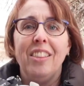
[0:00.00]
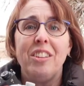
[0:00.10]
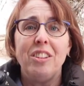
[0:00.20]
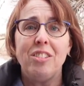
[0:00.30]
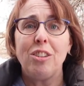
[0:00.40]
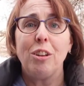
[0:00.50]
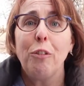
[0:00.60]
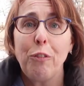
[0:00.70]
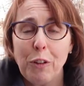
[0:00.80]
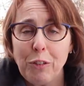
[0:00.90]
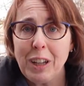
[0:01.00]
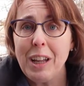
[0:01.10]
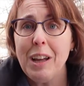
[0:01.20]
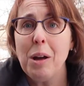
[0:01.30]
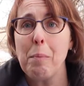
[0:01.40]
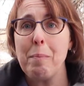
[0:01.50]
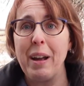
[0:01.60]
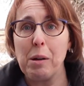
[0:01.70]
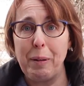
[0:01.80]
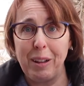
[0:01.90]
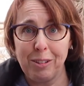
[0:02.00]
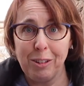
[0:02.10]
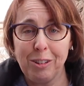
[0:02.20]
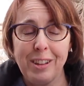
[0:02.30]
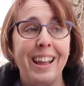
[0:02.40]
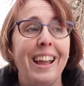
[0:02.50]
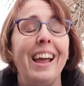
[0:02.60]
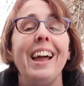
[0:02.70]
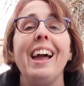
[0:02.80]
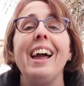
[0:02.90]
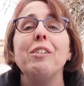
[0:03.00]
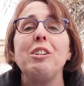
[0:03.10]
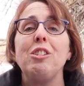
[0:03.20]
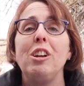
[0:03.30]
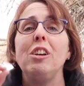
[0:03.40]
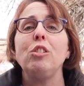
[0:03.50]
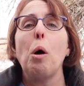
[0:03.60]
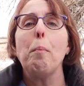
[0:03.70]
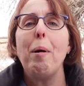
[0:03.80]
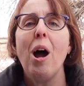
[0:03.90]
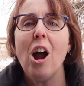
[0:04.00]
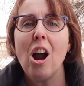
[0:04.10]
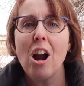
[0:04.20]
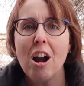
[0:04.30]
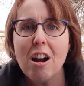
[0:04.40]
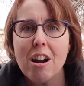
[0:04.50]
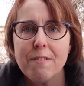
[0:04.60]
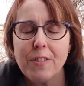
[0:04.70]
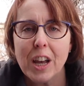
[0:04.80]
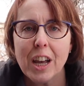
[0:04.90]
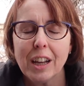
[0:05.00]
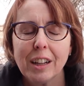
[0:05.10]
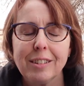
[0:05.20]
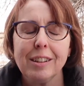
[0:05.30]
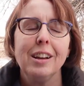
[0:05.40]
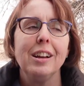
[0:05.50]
this is 50 megapixels, which is perfect.